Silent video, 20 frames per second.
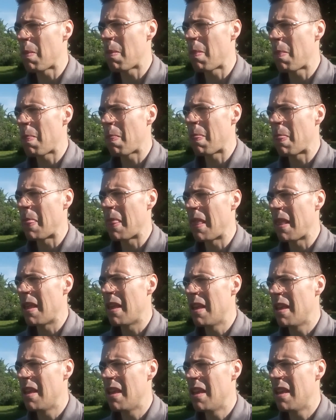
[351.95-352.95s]

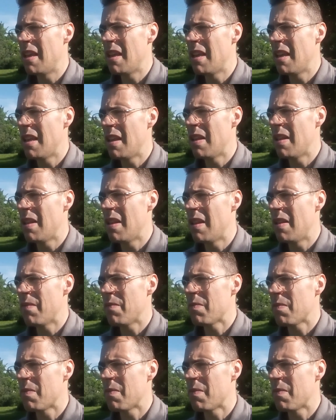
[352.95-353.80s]
[no speech]